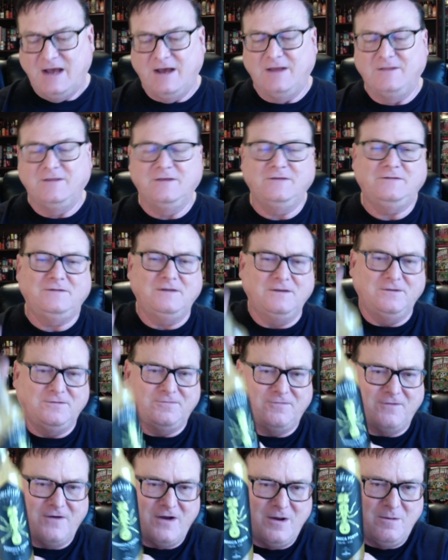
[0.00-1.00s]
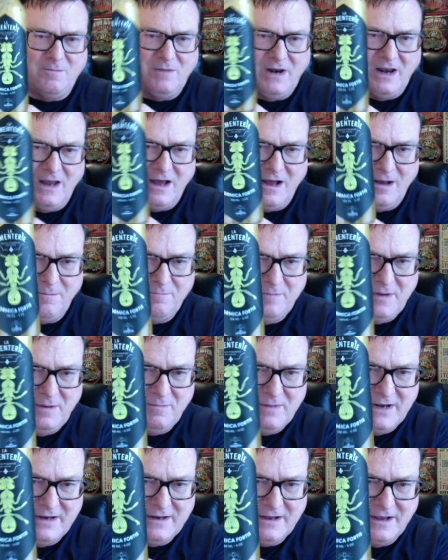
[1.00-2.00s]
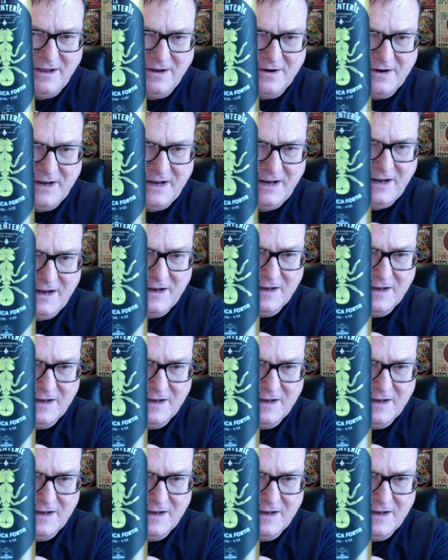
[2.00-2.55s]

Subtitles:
This is from La Pimenterie